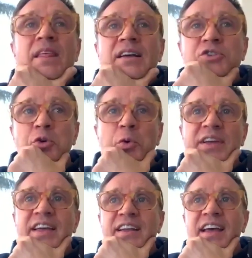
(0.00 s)
doing
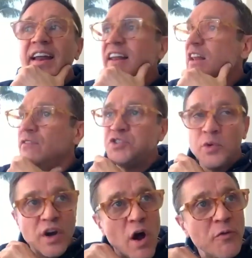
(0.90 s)
it, and I loved
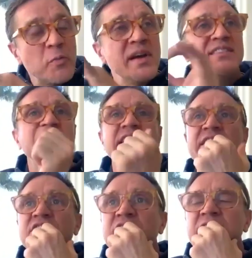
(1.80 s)
doing it all through my
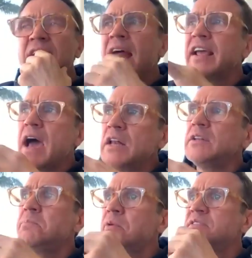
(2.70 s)
teens. And I got a
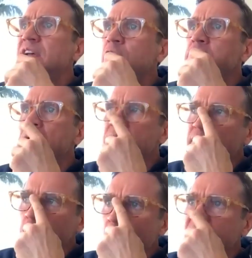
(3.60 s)
little burnt out in my
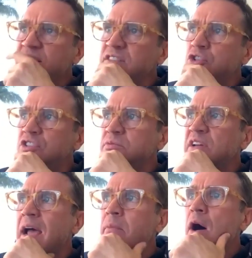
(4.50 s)
mid-20s and took some
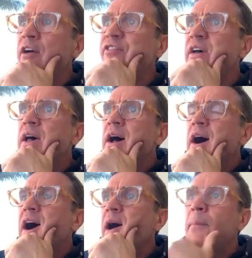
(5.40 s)
time off.
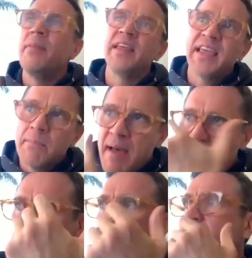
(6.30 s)
And then came
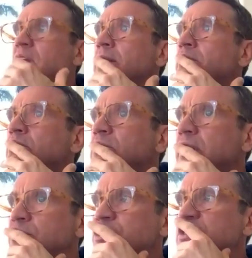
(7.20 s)
back to it in,
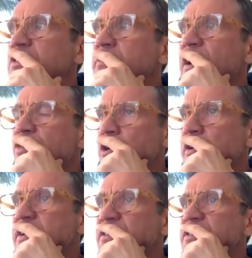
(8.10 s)
just in my
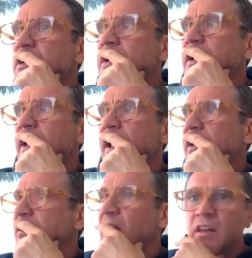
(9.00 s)
30s,
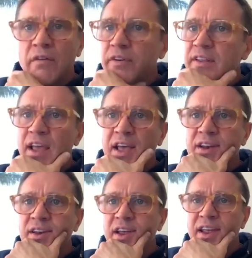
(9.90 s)
and I love it
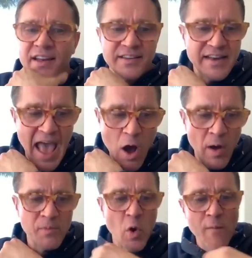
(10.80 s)
again. And now
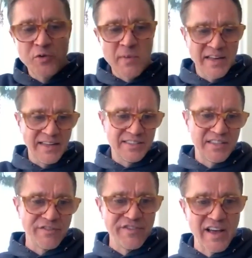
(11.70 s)
I'm going through my list
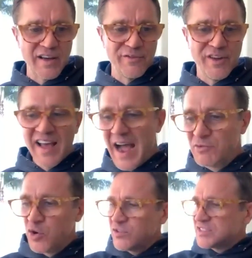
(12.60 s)
of I'm
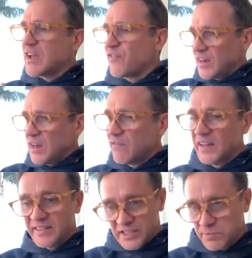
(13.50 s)
doing stuff I love,
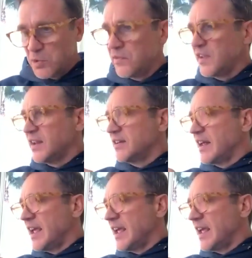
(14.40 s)
like this movie and